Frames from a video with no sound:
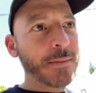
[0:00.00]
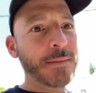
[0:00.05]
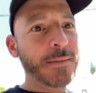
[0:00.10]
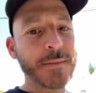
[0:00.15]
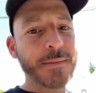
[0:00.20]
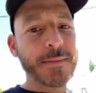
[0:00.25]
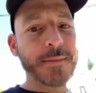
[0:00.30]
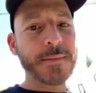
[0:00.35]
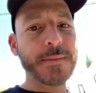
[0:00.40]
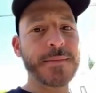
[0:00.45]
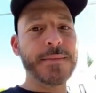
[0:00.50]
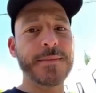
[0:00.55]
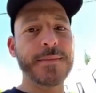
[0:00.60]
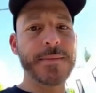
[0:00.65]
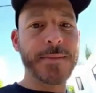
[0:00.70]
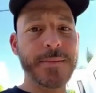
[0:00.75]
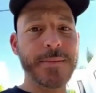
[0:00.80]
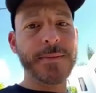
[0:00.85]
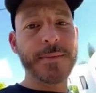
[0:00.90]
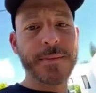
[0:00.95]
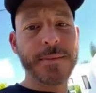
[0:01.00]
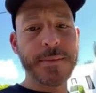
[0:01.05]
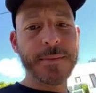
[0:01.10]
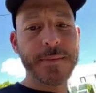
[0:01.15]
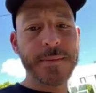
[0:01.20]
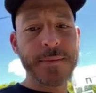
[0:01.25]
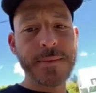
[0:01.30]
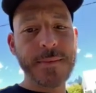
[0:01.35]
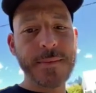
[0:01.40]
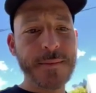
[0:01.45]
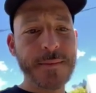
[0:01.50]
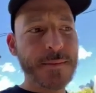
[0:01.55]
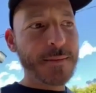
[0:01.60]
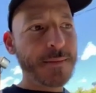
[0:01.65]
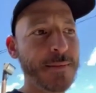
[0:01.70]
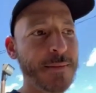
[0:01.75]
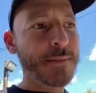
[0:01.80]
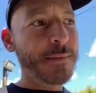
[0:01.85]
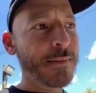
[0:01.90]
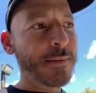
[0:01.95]
I I never knew that, Stephen.
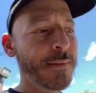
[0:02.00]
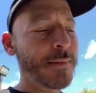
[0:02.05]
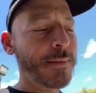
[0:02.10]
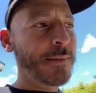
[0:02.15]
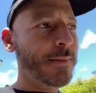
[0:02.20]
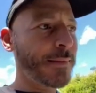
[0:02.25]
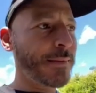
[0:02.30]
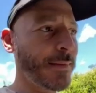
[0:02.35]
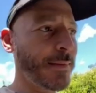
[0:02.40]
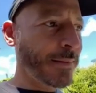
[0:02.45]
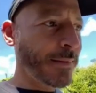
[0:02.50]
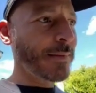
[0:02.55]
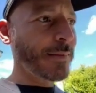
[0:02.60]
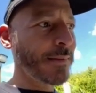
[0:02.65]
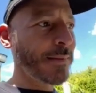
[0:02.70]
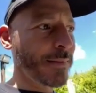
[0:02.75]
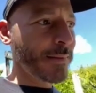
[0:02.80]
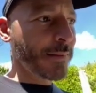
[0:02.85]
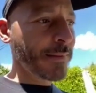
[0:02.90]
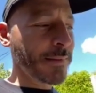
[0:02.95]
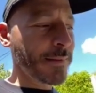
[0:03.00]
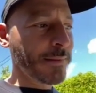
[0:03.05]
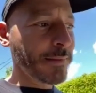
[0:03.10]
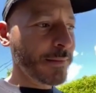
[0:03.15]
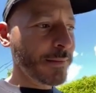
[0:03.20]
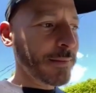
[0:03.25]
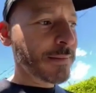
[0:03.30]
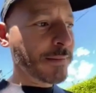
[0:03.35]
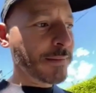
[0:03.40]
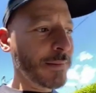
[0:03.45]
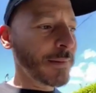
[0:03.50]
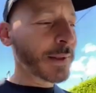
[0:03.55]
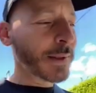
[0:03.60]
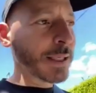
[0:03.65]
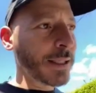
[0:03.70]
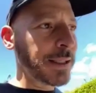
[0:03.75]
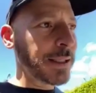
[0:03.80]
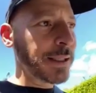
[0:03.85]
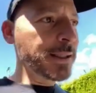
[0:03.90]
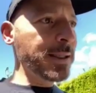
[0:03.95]
Did you know that about frozen
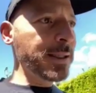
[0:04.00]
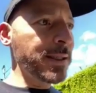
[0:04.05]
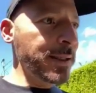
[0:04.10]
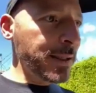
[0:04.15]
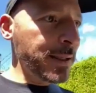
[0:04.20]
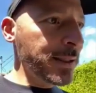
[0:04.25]
stuff?